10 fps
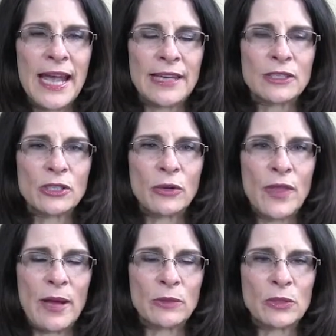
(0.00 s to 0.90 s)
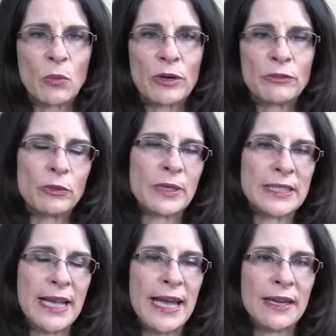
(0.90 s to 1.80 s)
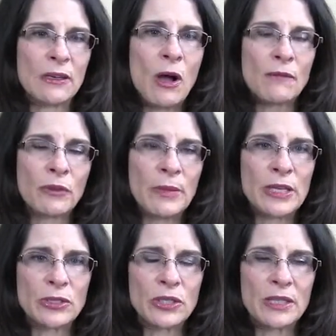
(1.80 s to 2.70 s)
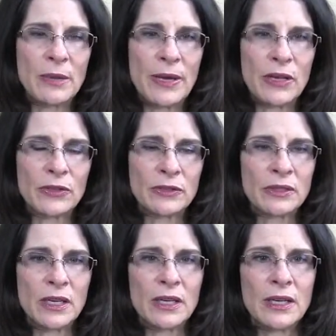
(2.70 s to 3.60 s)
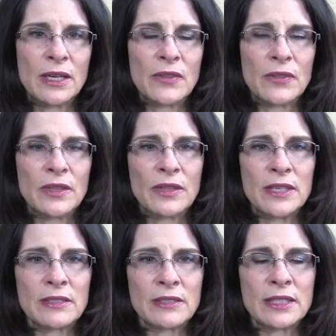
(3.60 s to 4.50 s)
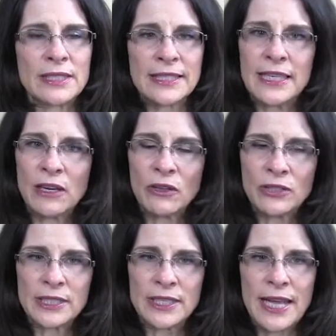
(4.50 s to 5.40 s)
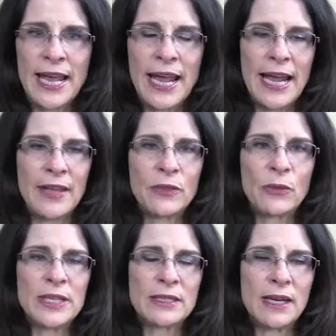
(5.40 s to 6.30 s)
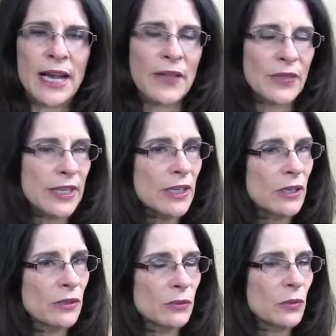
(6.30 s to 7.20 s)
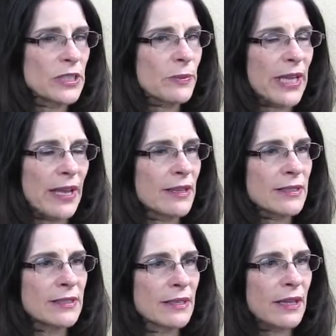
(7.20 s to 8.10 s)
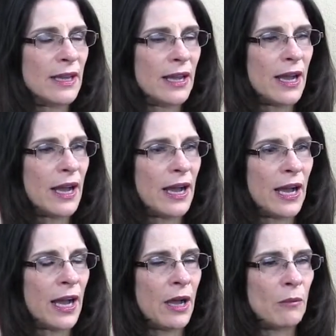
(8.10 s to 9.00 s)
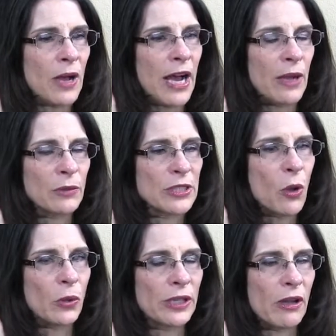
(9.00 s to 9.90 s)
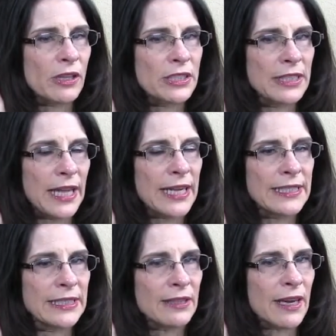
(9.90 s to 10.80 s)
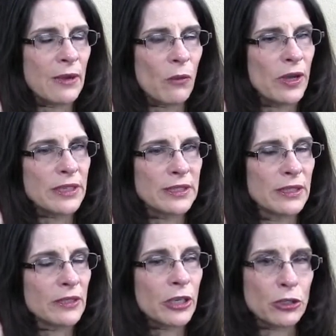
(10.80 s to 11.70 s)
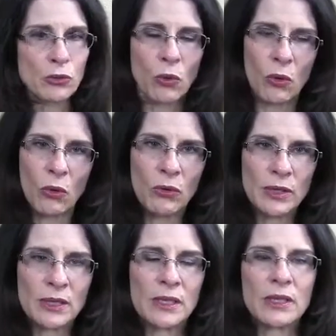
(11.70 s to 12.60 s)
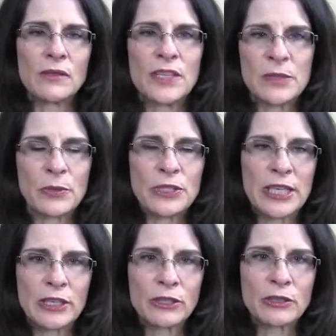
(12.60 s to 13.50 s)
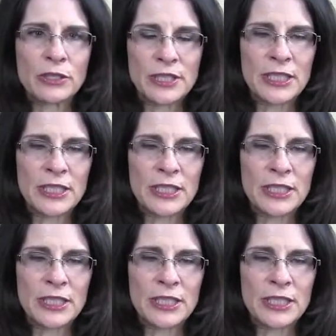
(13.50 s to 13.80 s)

And so that was wonderful, because I had a confirmation about this guilt. And the reason I had the guilt was because I was holding on to the idea that I wanted to control this particular